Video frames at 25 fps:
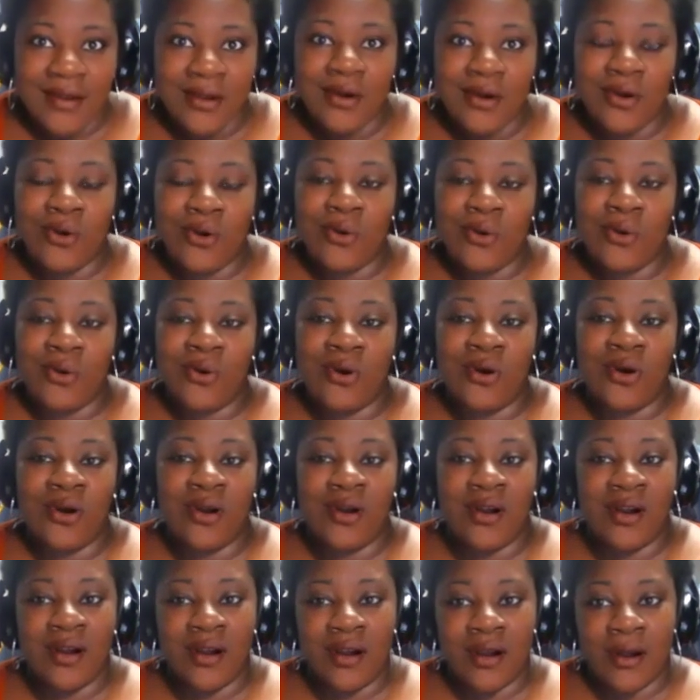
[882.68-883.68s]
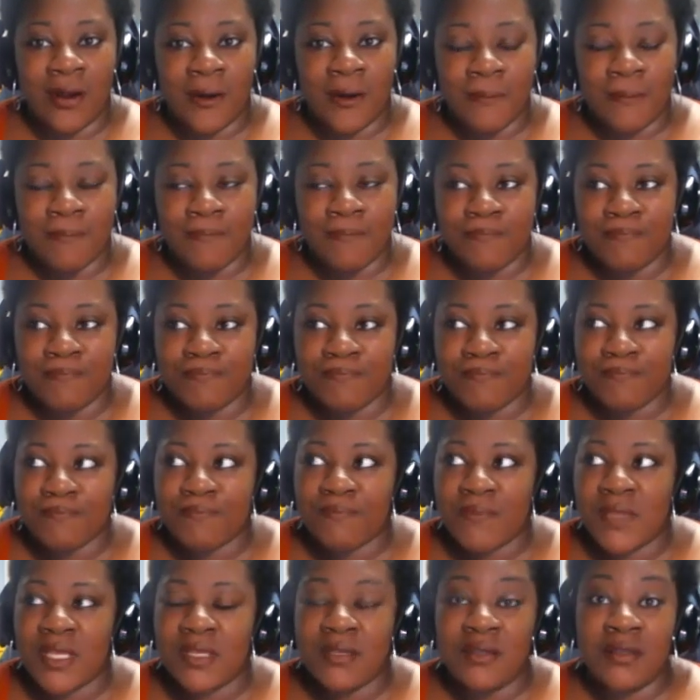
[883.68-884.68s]
or
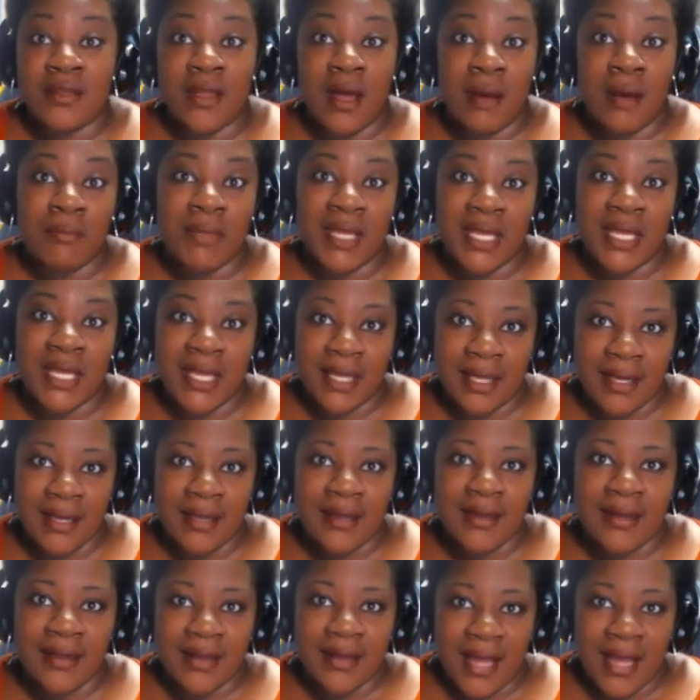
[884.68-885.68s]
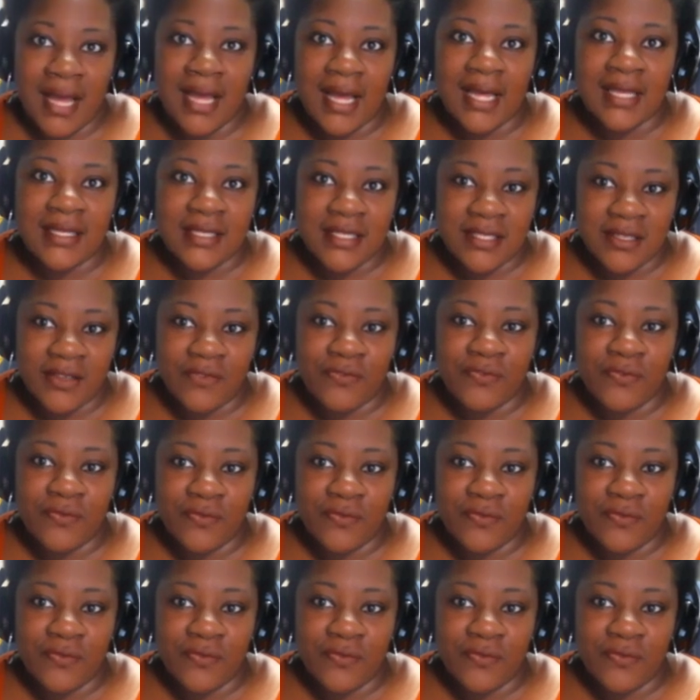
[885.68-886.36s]
numbing kinds